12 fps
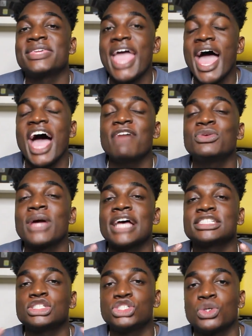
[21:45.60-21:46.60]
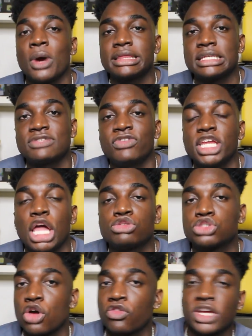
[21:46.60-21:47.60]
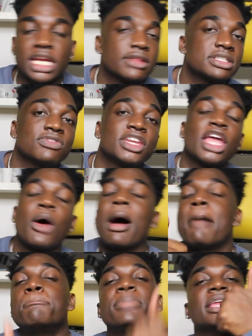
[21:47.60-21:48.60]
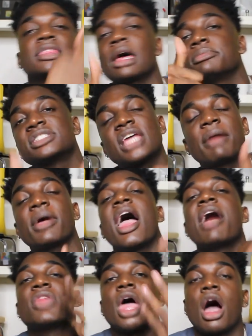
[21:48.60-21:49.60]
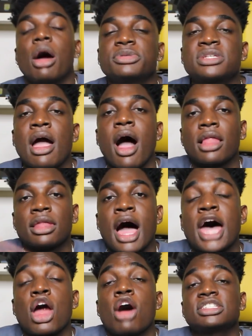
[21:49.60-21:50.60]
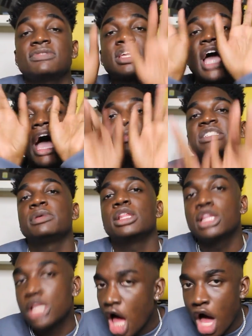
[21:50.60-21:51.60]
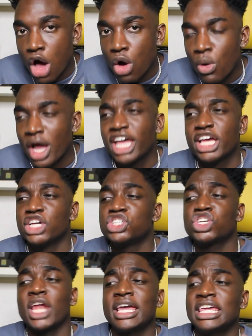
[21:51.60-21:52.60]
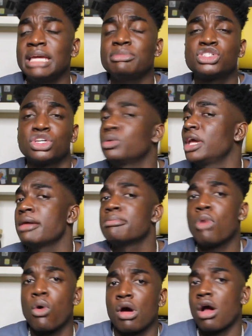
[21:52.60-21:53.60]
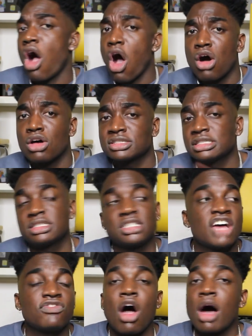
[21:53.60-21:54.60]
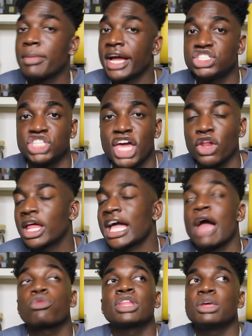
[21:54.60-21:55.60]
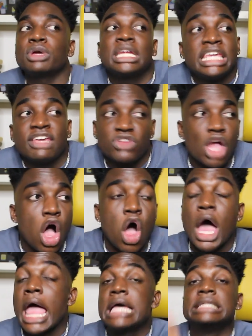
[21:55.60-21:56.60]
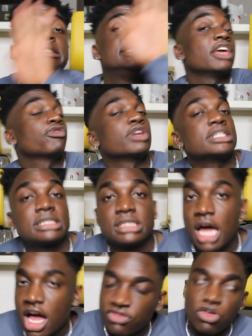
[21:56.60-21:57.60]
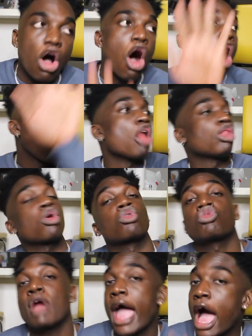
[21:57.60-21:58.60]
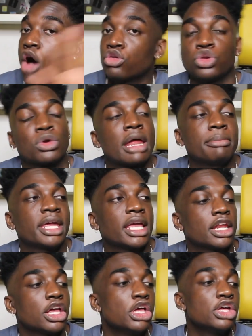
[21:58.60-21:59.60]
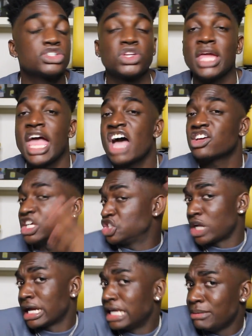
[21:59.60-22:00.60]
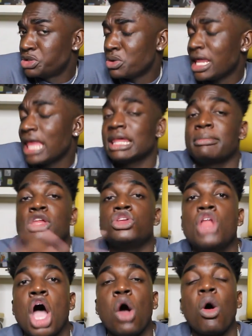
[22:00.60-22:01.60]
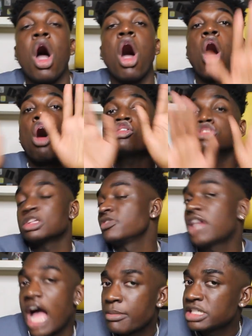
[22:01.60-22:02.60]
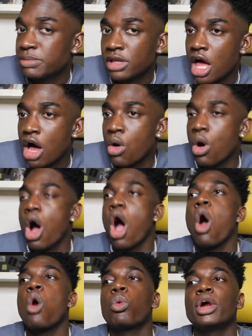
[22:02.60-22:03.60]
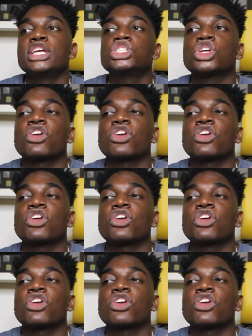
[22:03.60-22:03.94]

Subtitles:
yeah, if you guys enjoyed this video, don't forget to give this video a big thumbs up. That helps me out a lot. Also, in the comments below, should I keep doing more hauls and stuff on my channel? Like, I really wanna give y'all different stuff all around, you know what I mean? So, yeah, should I keep doing that? Let me know. Also, in the comments below, what is